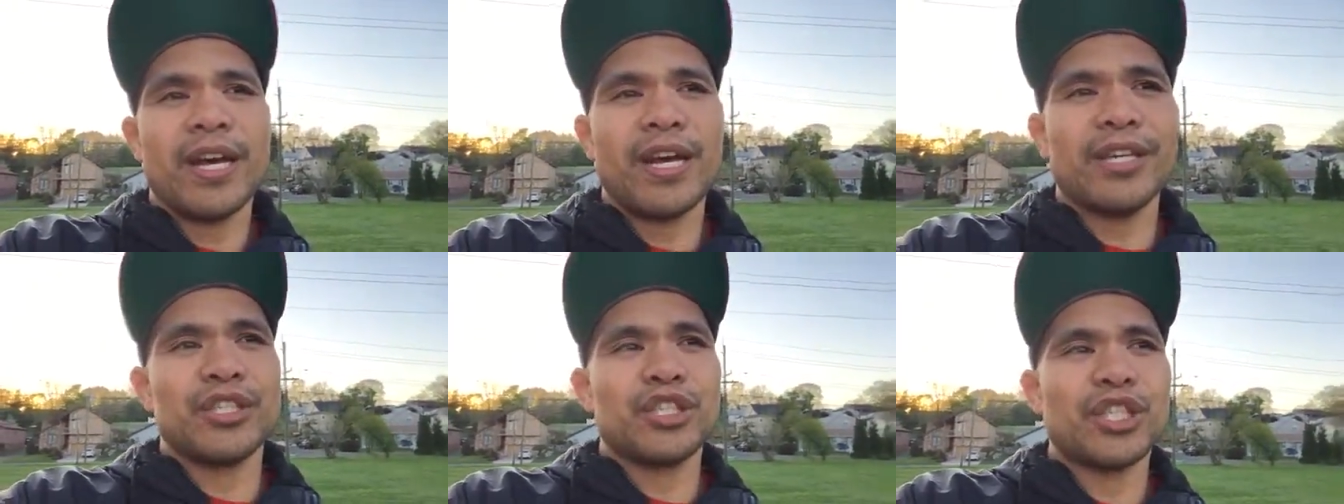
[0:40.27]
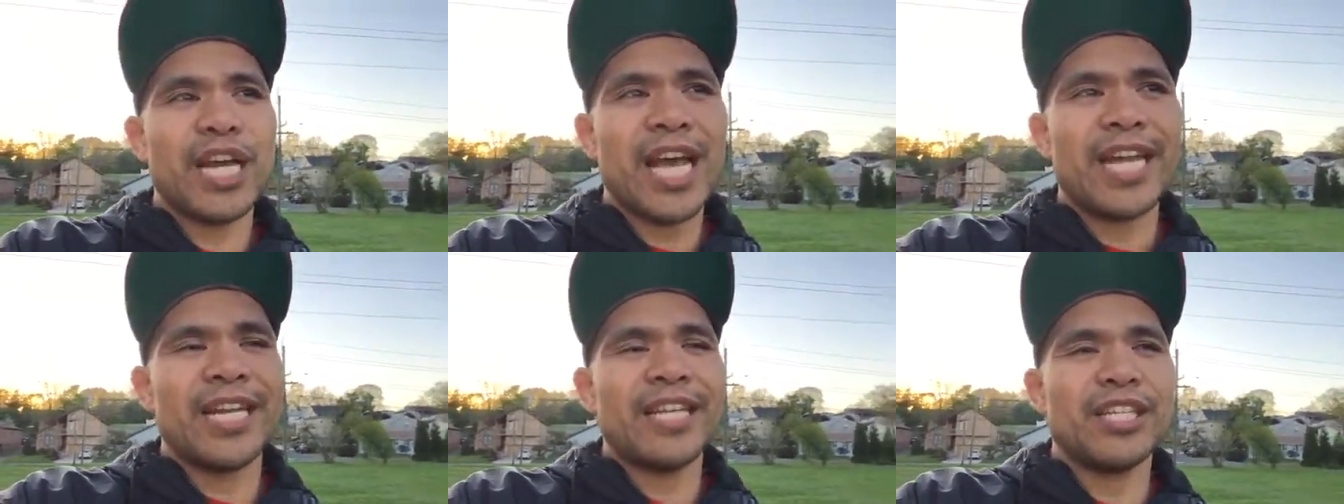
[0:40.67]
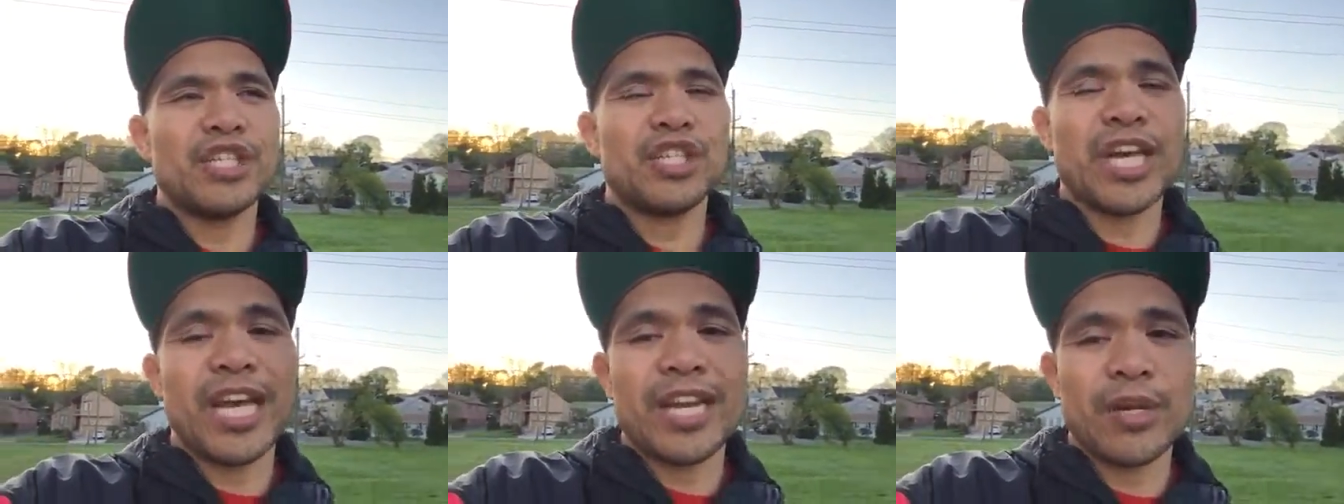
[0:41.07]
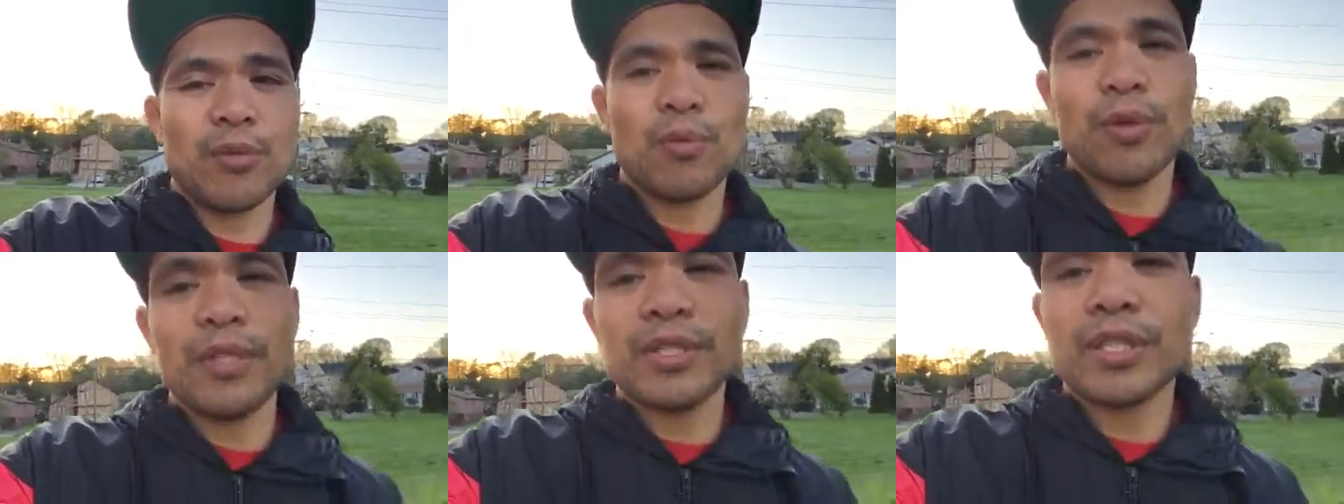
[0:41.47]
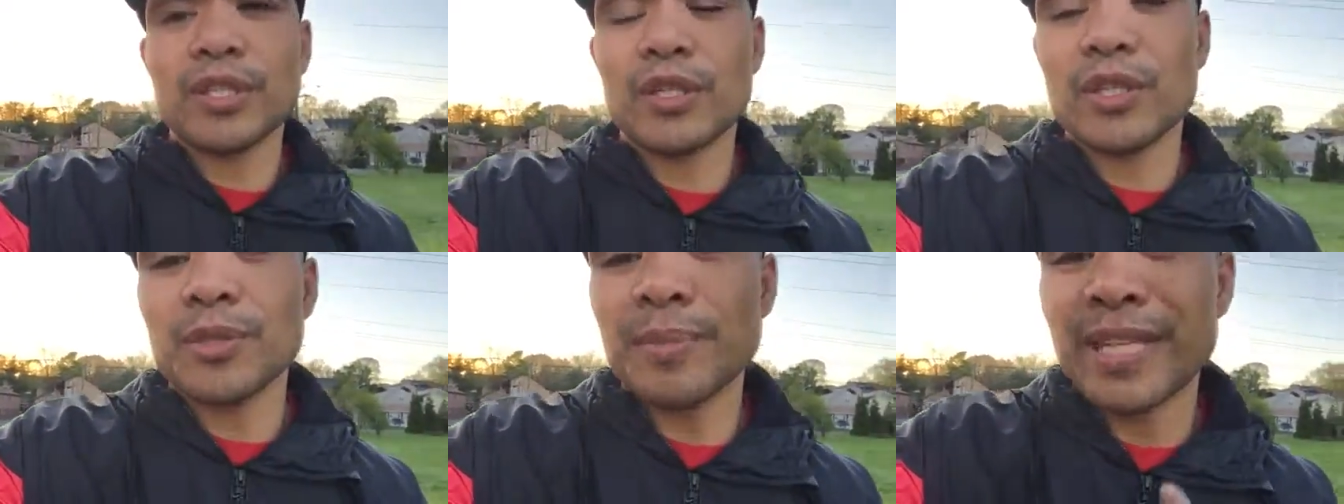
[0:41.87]
uh, Shannon. Shannon
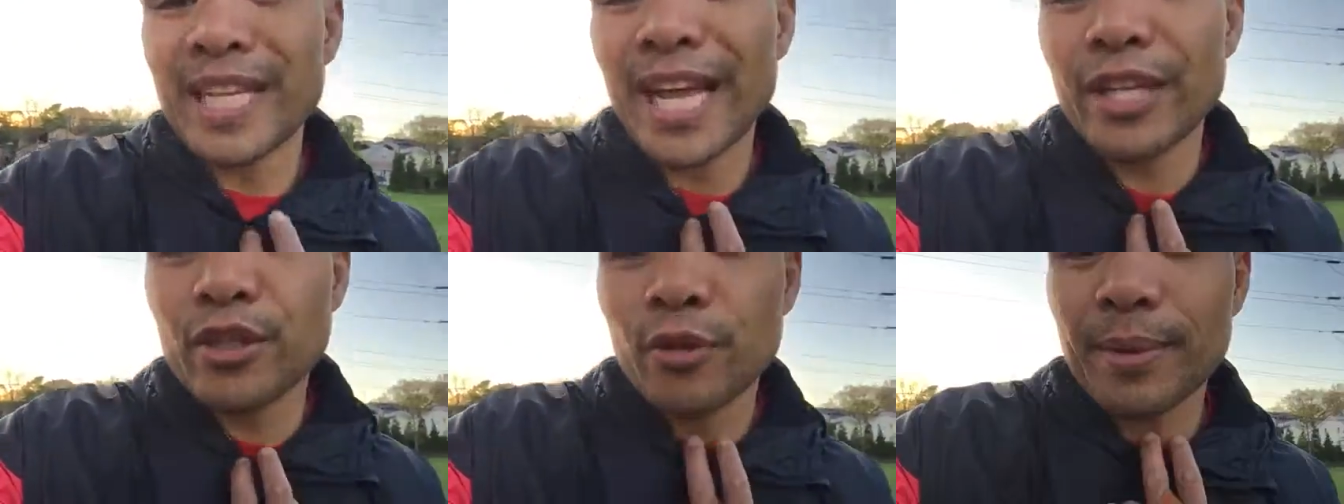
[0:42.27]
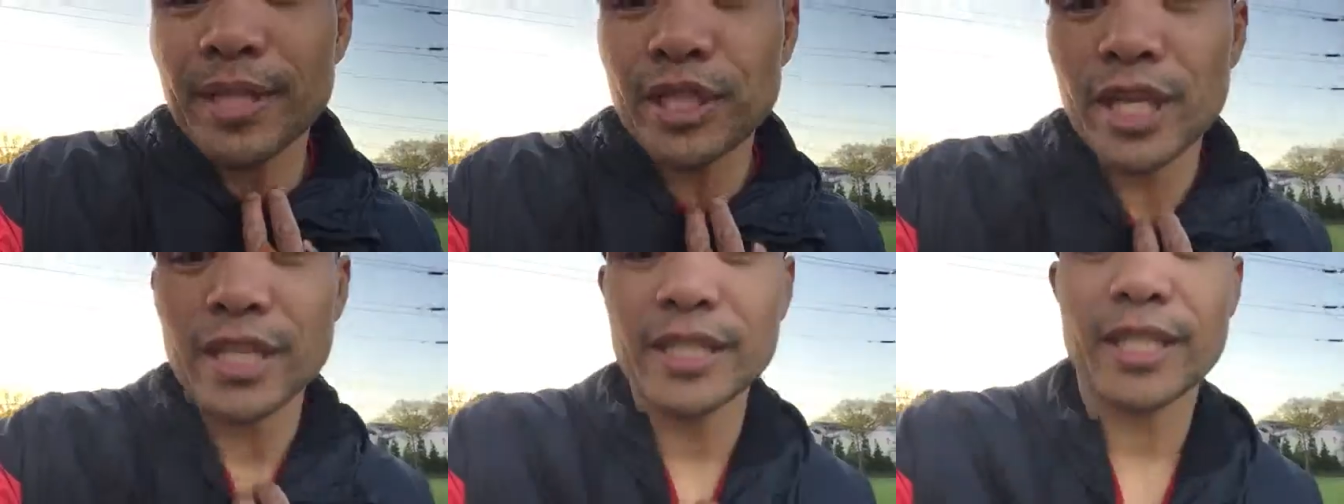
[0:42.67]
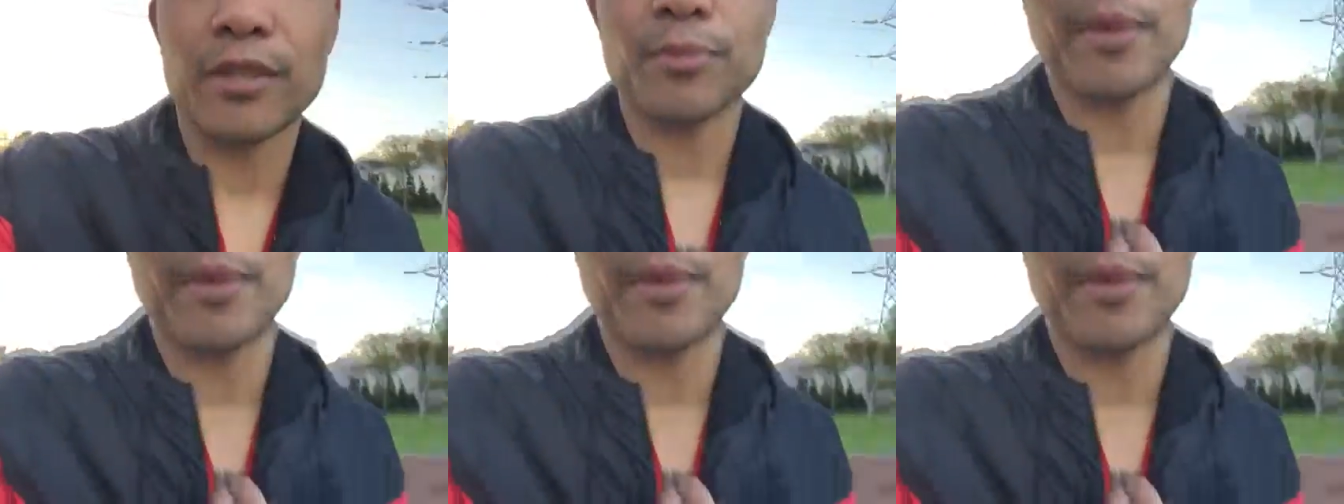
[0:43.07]
was was my tattoo on my chest. That